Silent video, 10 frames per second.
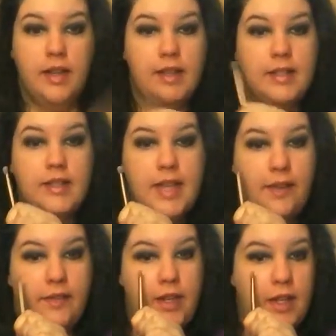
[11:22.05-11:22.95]
This is
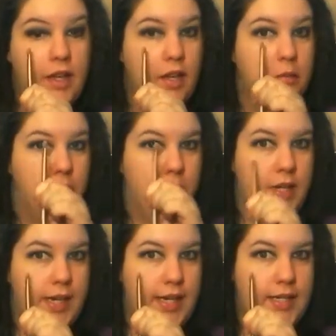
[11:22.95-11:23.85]
definitely more
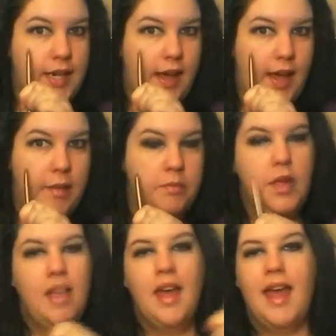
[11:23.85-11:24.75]
daytime.
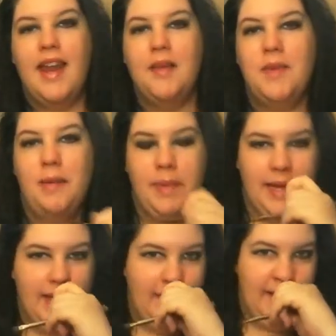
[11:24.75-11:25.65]
And it might
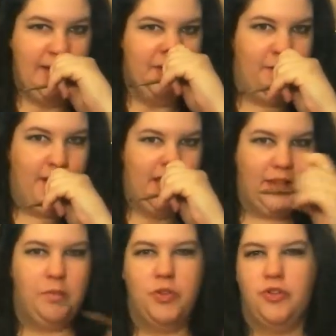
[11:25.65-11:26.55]
be, you know, a
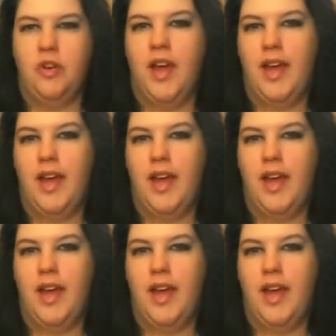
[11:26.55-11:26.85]
little more,